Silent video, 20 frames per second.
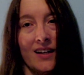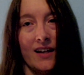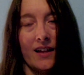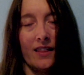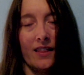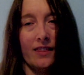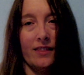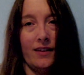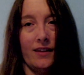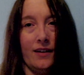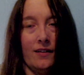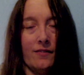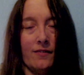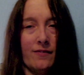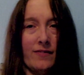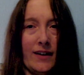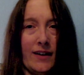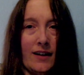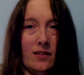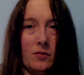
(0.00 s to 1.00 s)
The
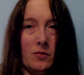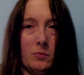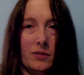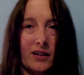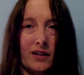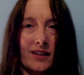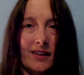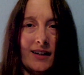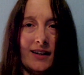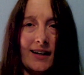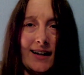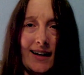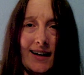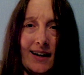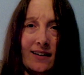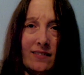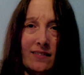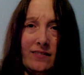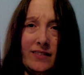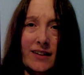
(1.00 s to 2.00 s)
final book that I
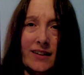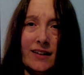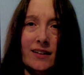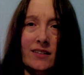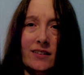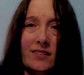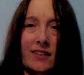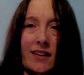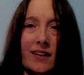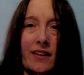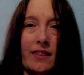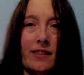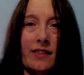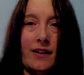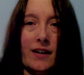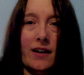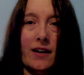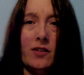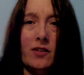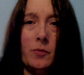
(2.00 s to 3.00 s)
have is The
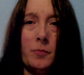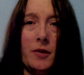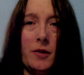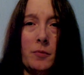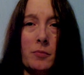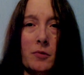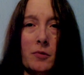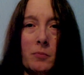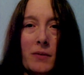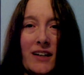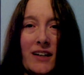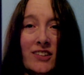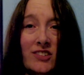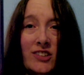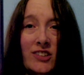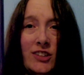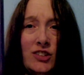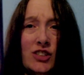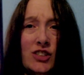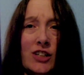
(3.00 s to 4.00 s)
Other People by C
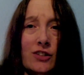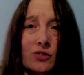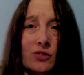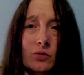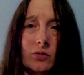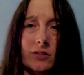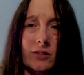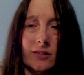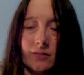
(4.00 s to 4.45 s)
J Tudor.